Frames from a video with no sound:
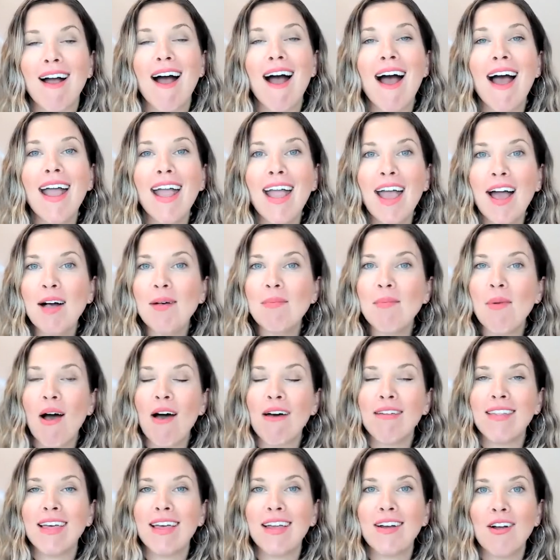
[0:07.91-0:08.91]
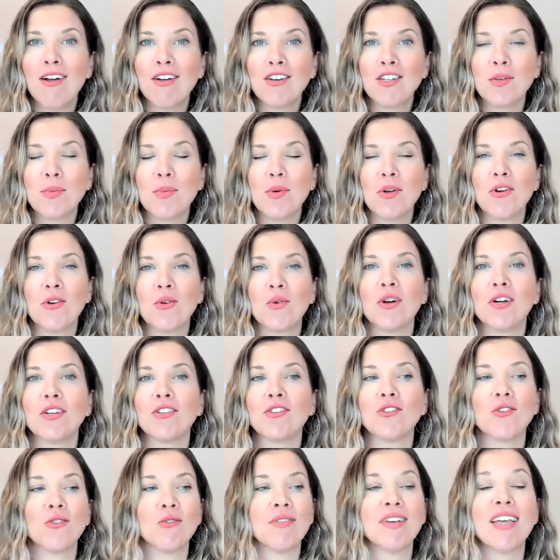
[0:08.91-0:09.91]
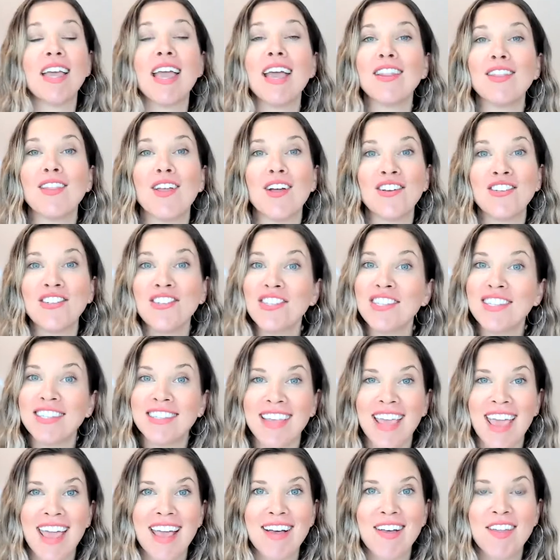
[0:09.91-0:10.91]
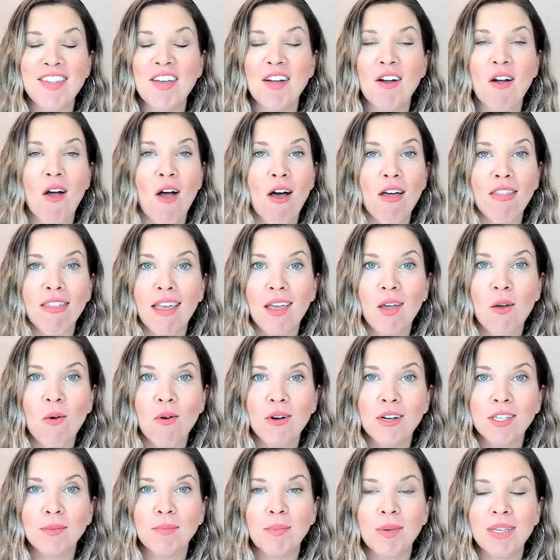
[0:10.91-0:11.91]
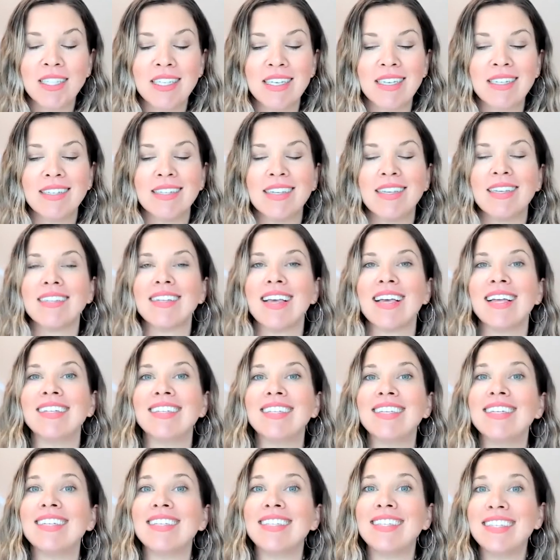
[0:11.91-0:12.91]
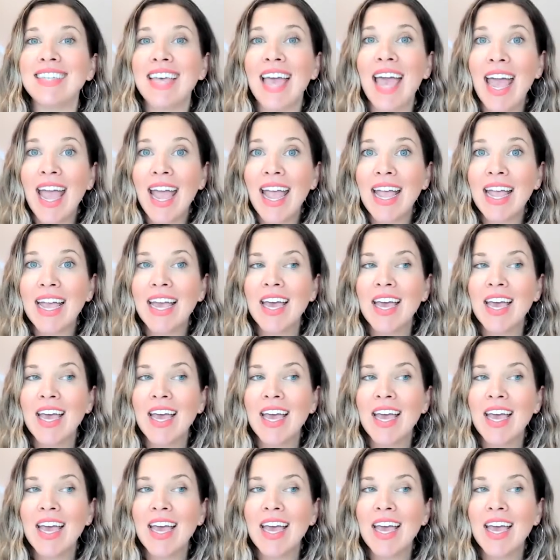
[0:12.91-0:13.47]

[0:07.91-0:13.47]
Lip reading: I help online entrepreneurs create, launch, and scale their online course businesses. And today